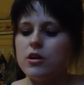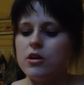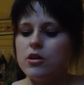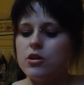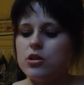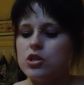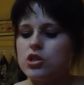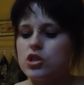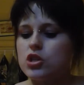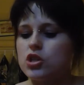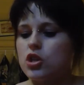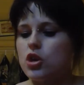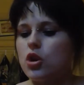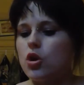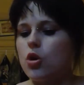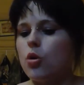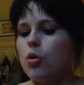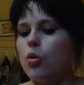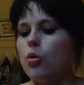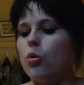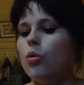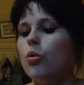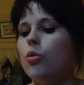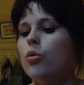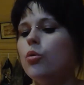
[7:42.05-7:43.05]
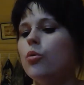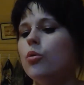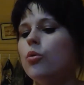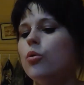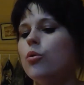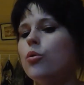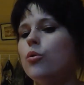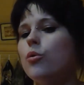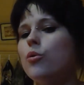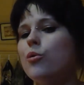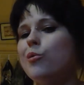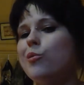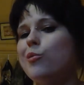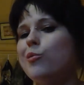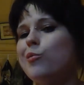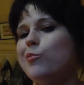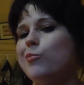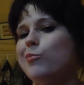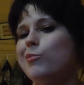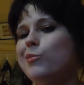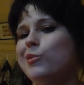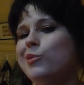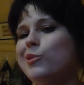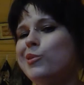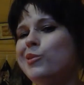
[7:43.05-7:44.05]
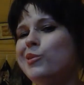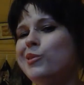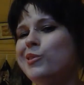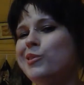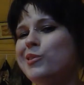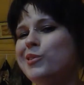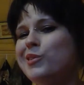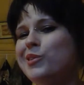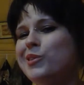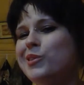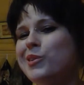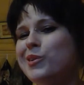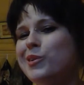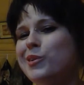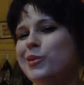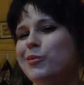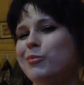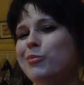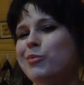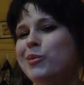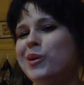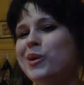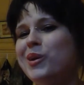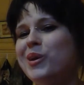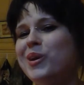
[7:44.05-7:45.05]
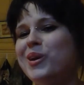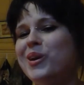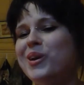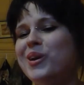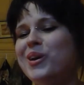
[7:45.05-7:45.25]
So, a little bit